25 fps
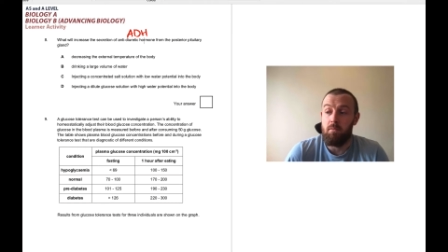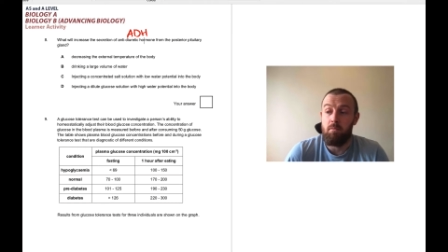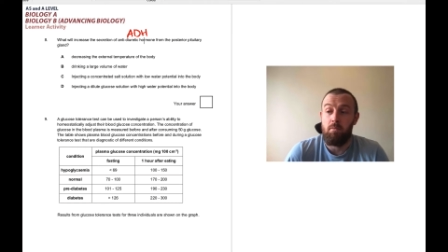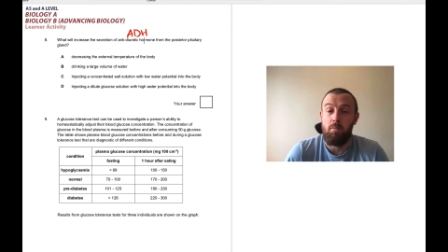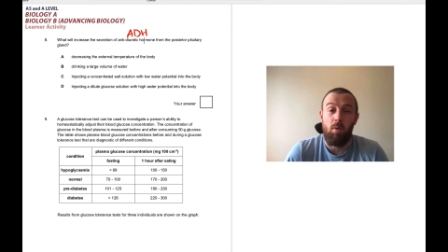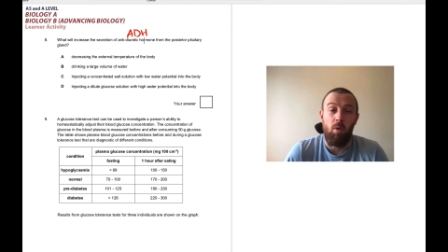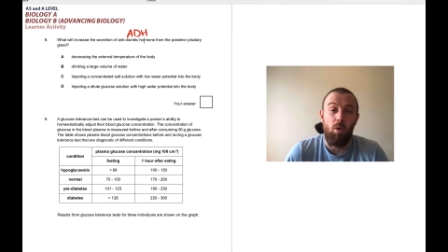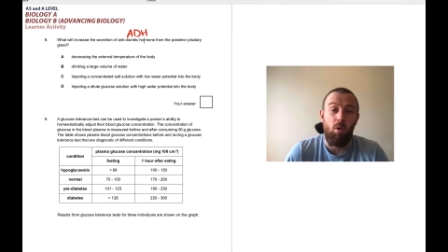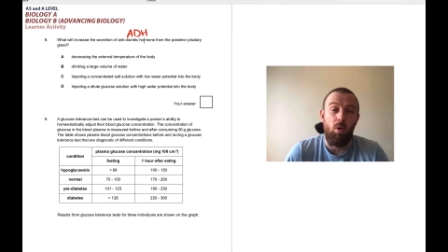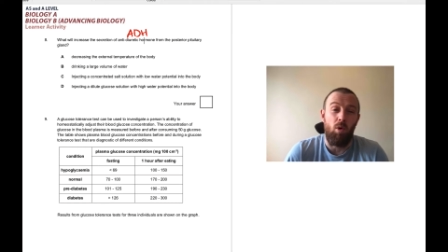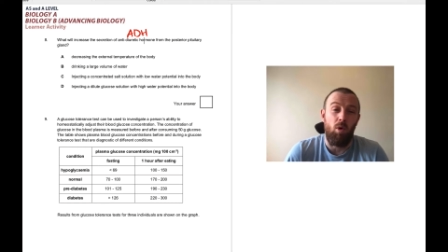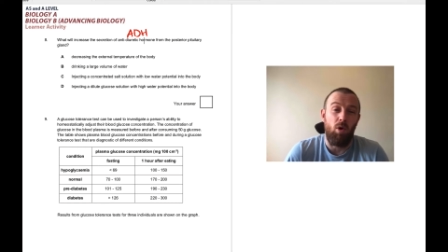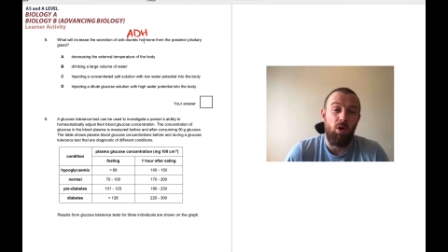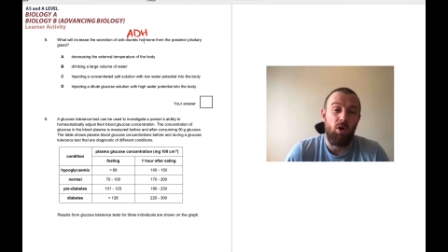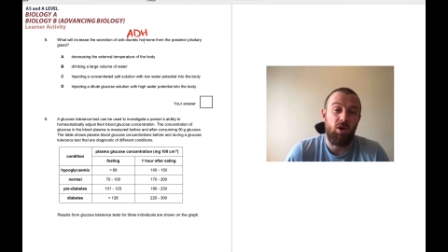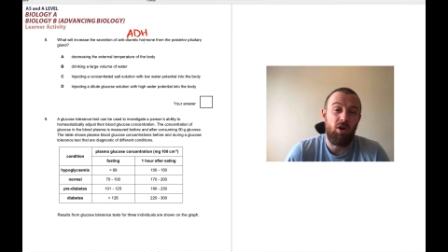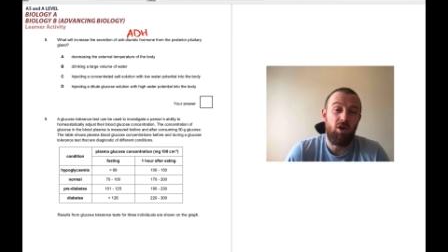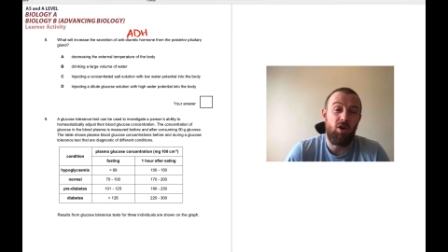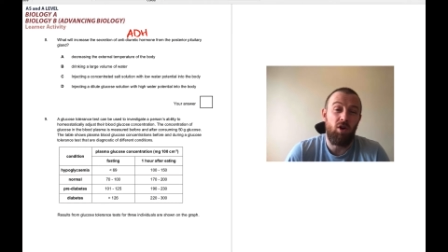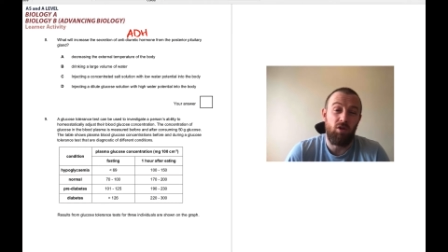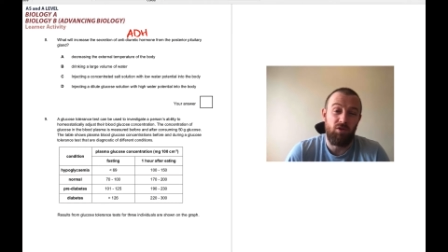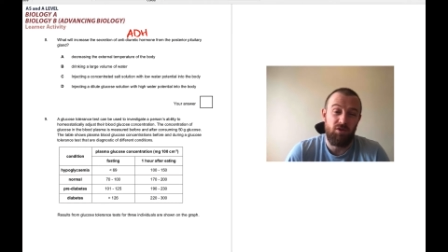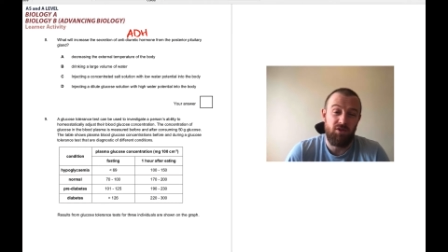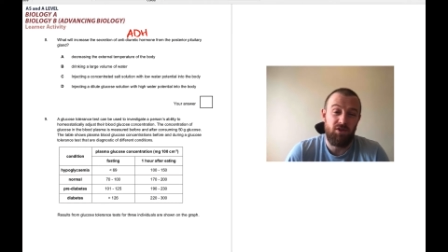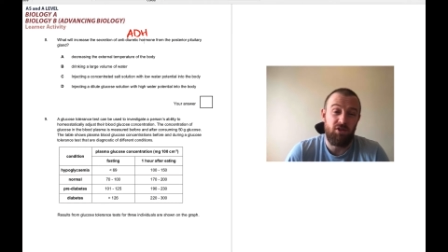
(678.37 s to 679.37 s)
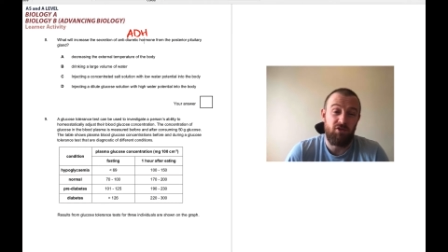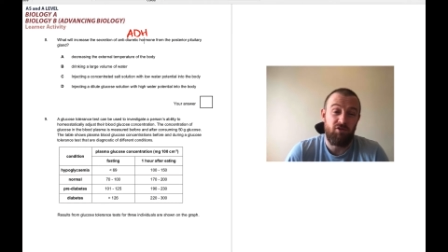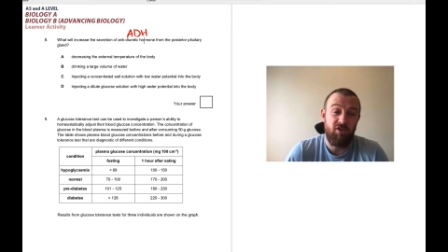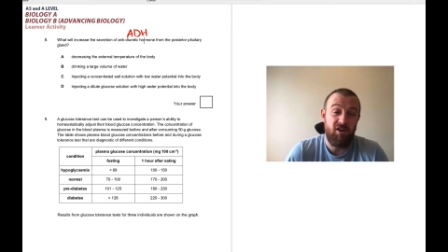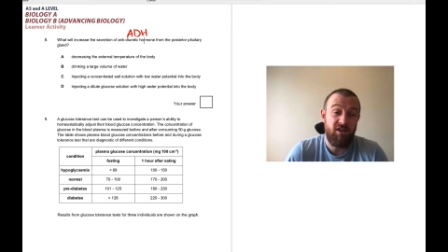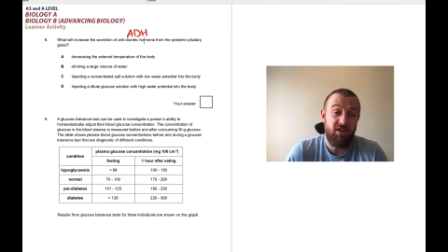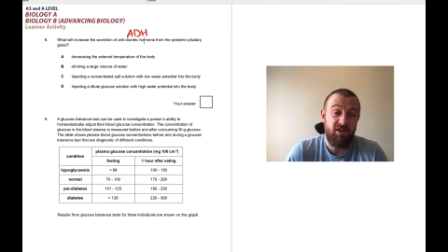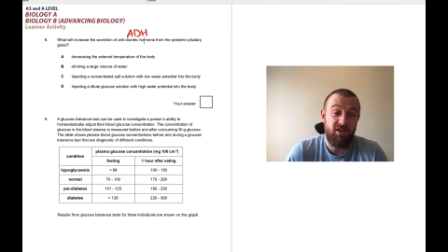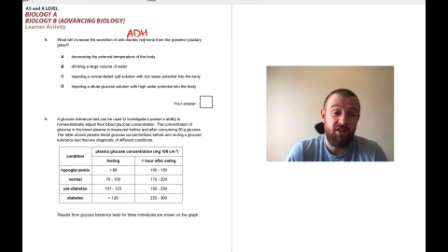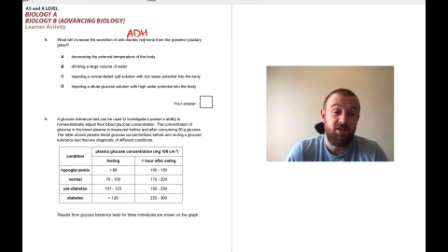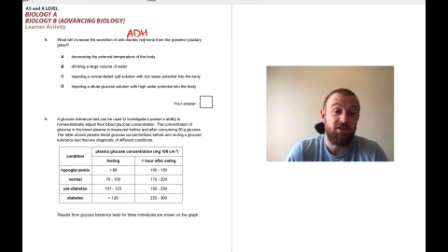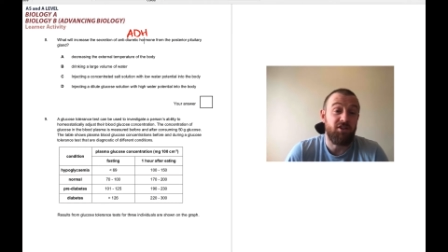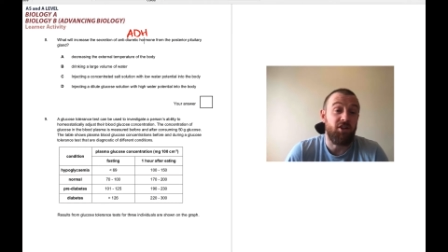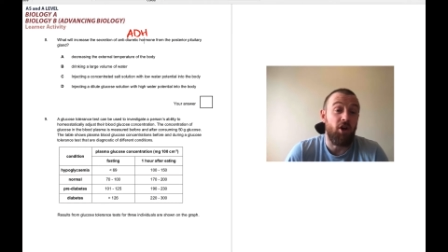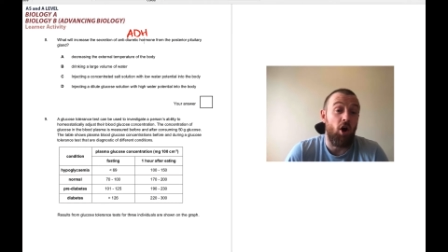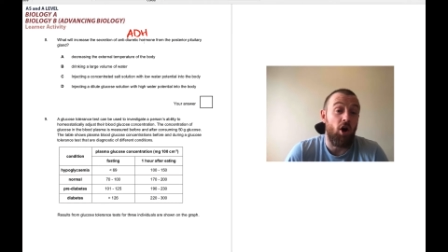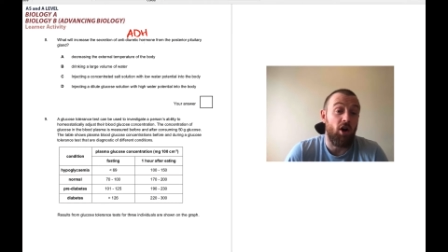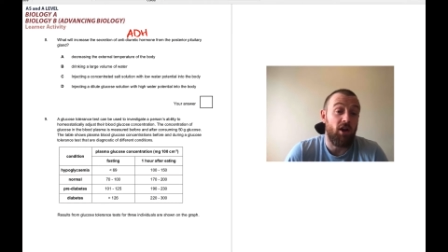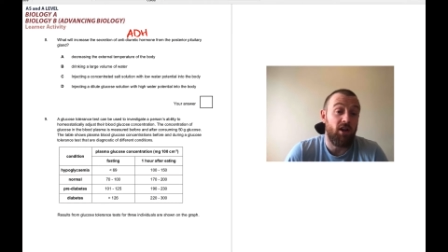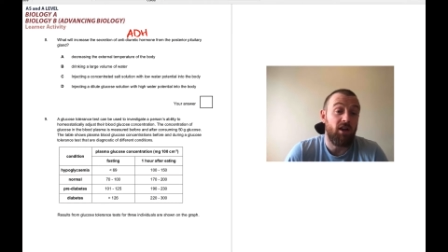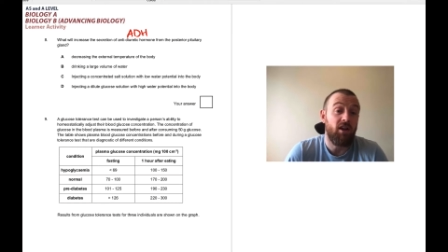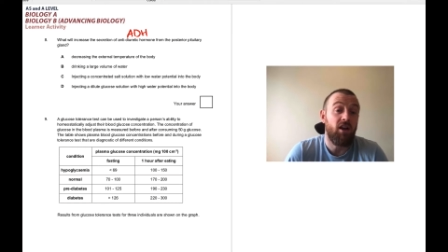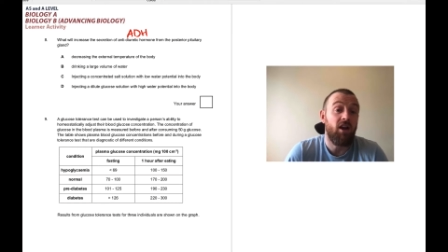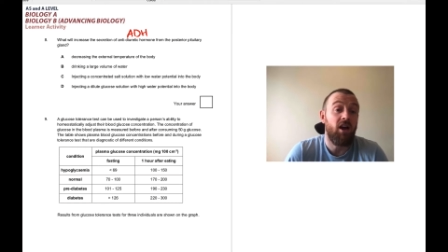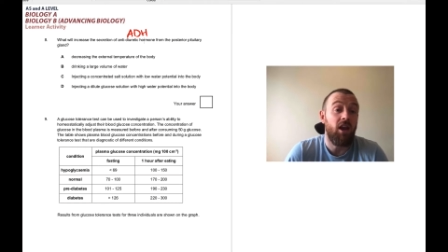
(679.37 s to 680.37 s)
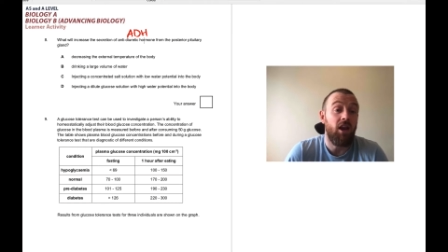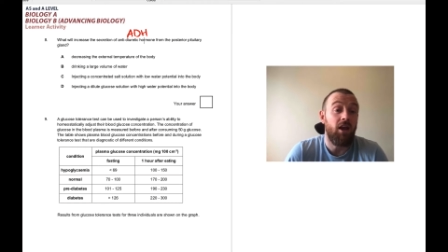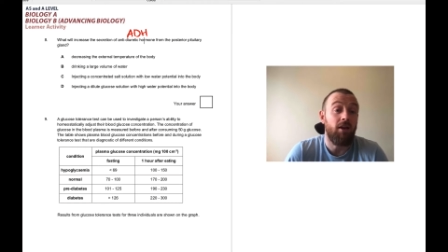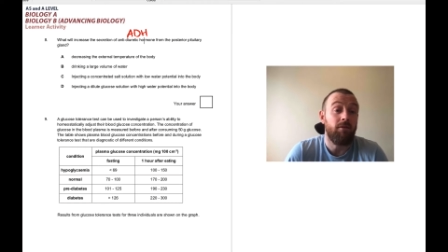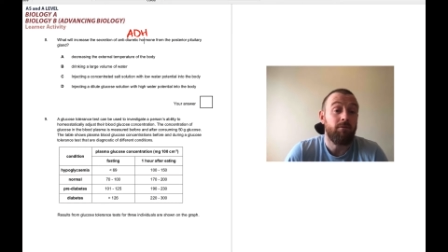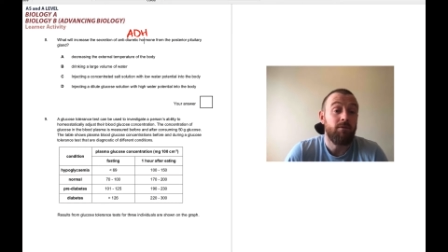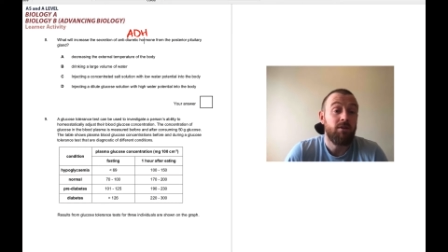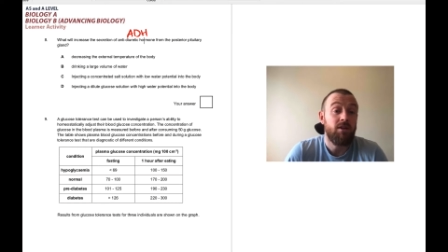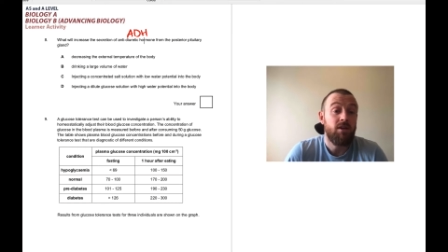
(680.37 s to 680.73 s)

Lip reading: more concentrated and dark in colour.